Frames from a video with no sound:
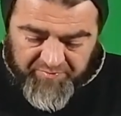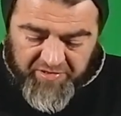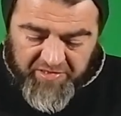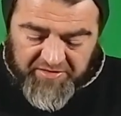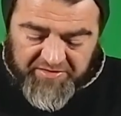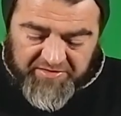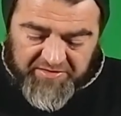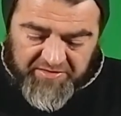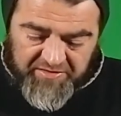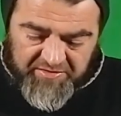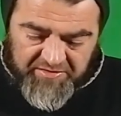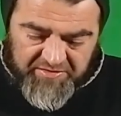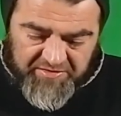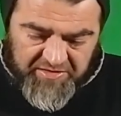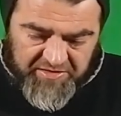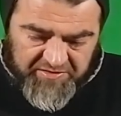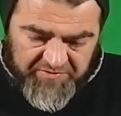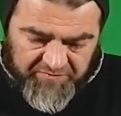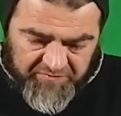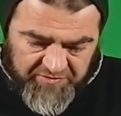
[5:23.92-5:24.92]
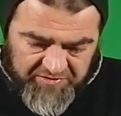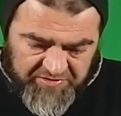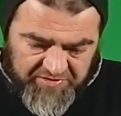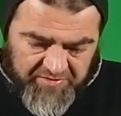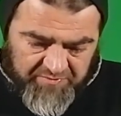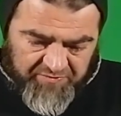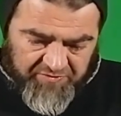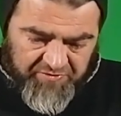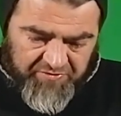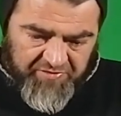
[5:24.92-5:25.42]
button it says for
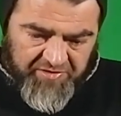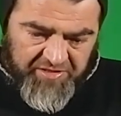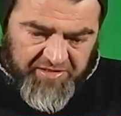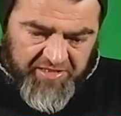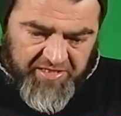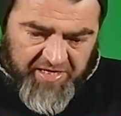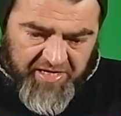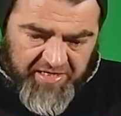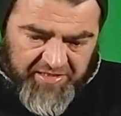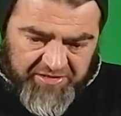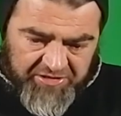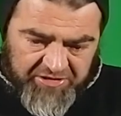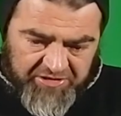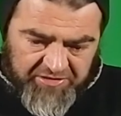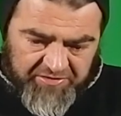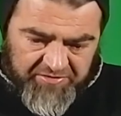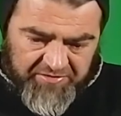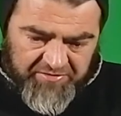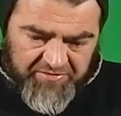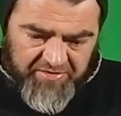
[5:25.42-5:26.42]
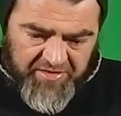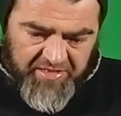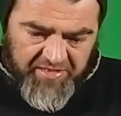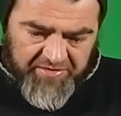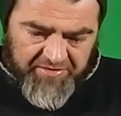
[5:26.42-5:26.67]
some 3D action I